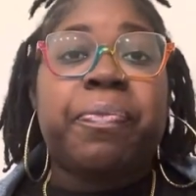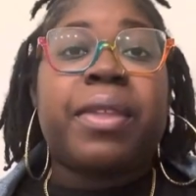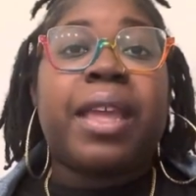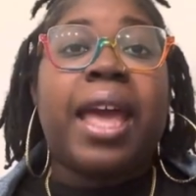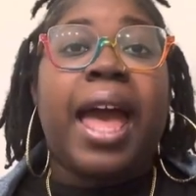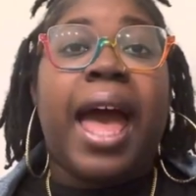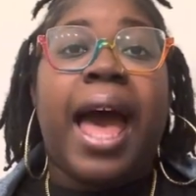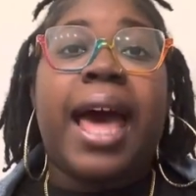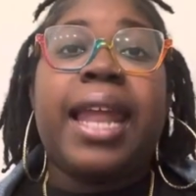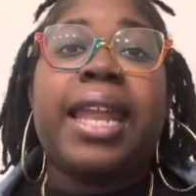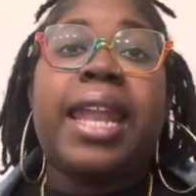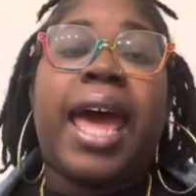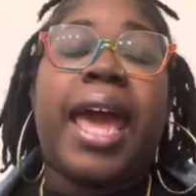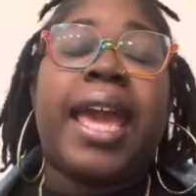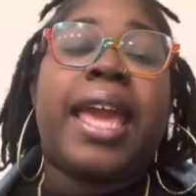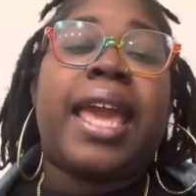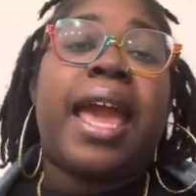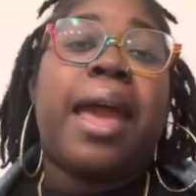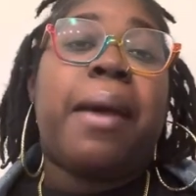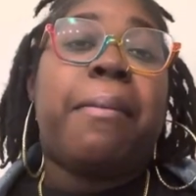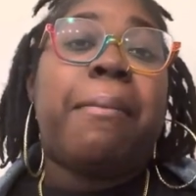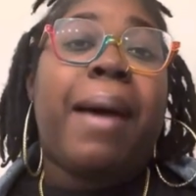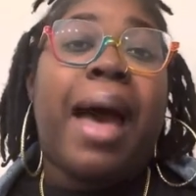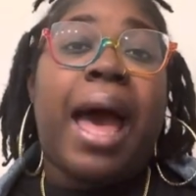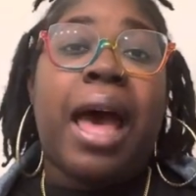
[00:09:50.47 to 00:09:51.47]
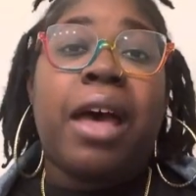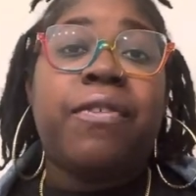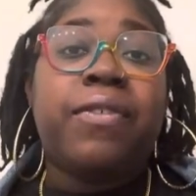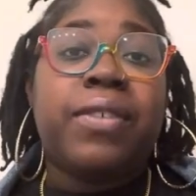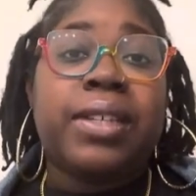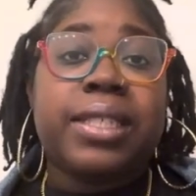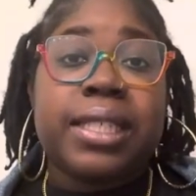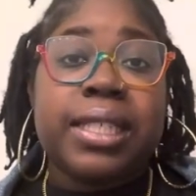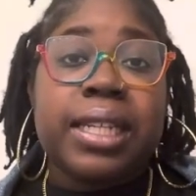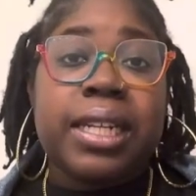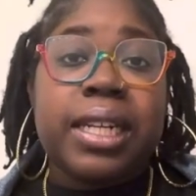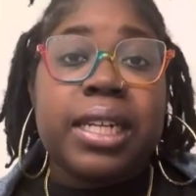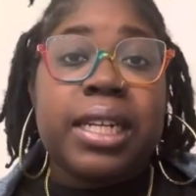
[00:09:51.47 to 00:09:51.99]
I like at my
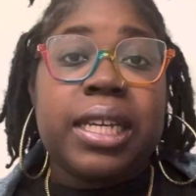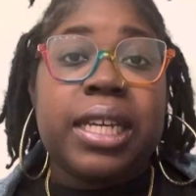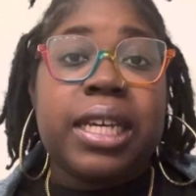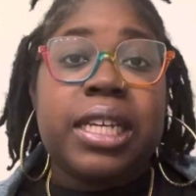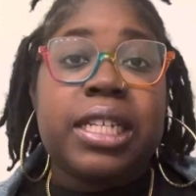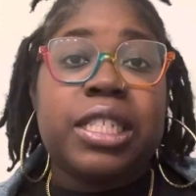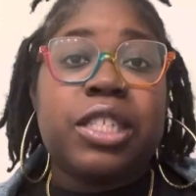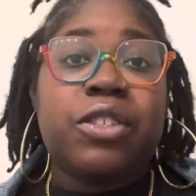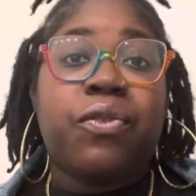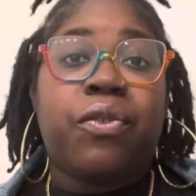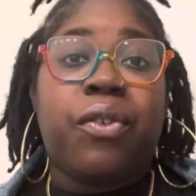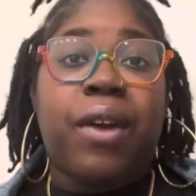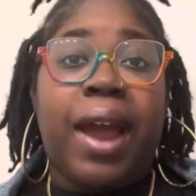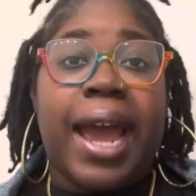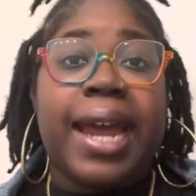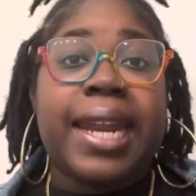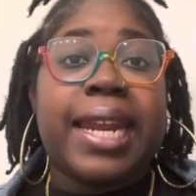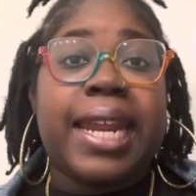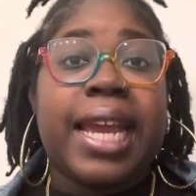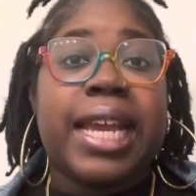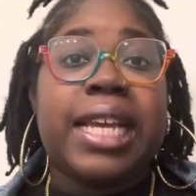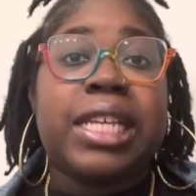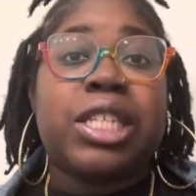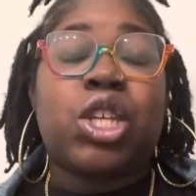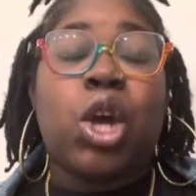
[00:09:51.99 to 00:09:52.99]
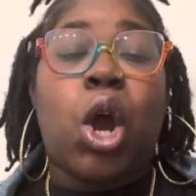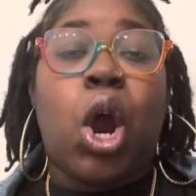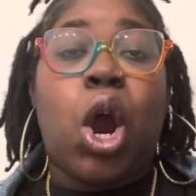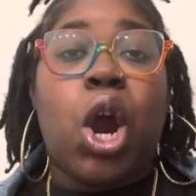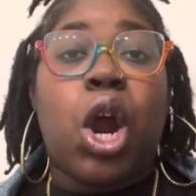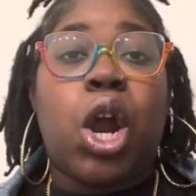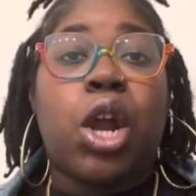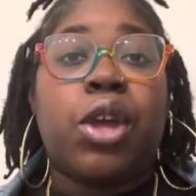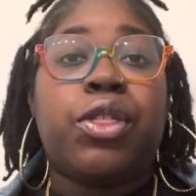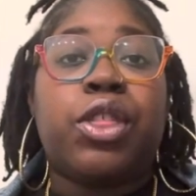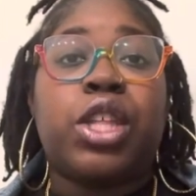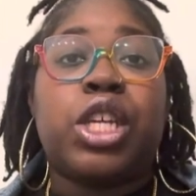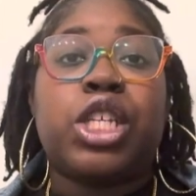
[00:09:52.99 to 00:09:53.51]
facilities, Fridays
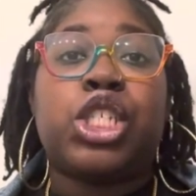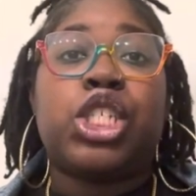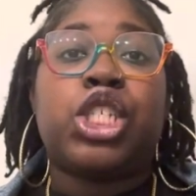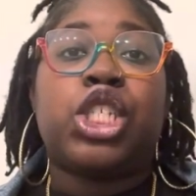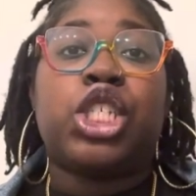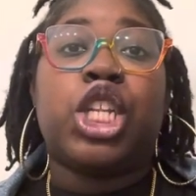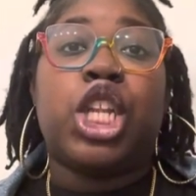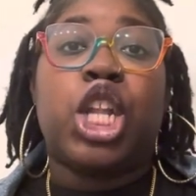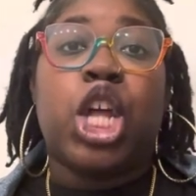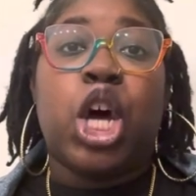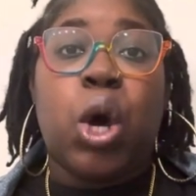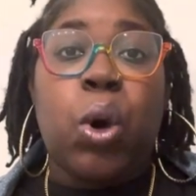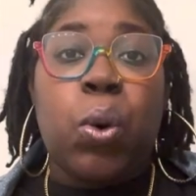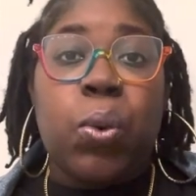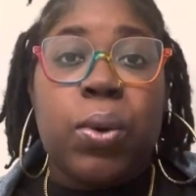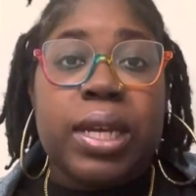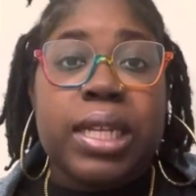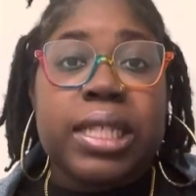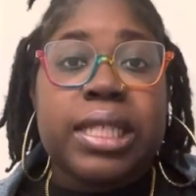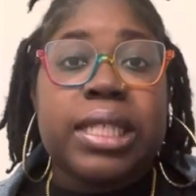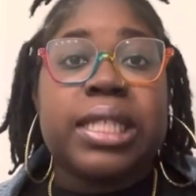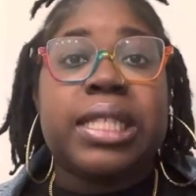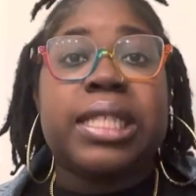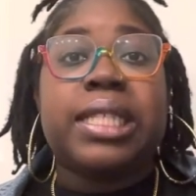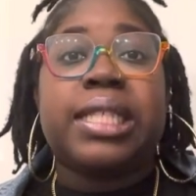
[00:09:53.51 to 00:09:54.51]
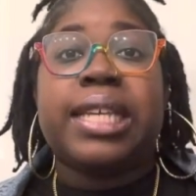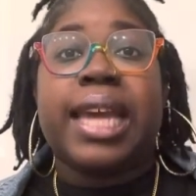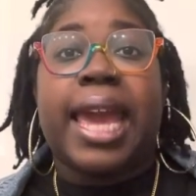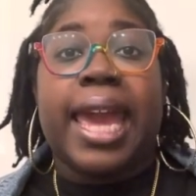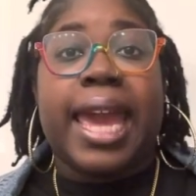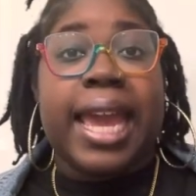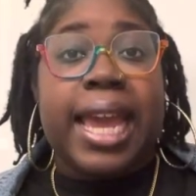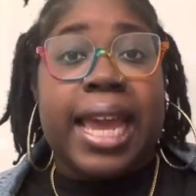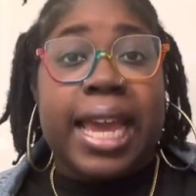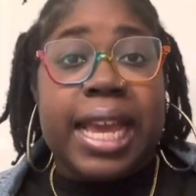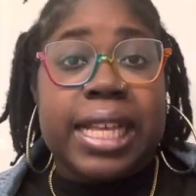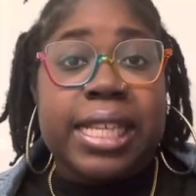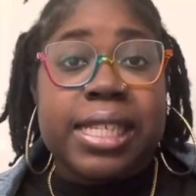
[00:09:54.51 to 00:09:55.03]
are the slowest
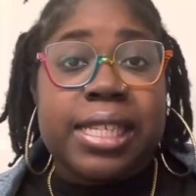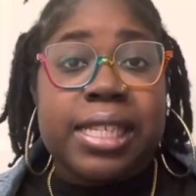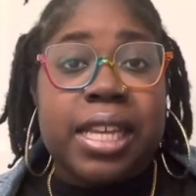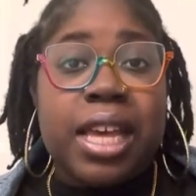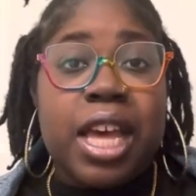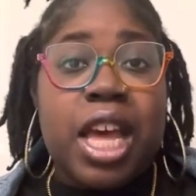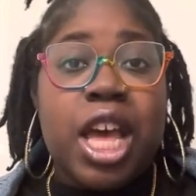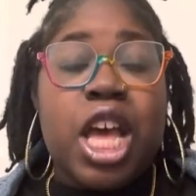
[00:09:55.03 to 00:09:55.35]
days.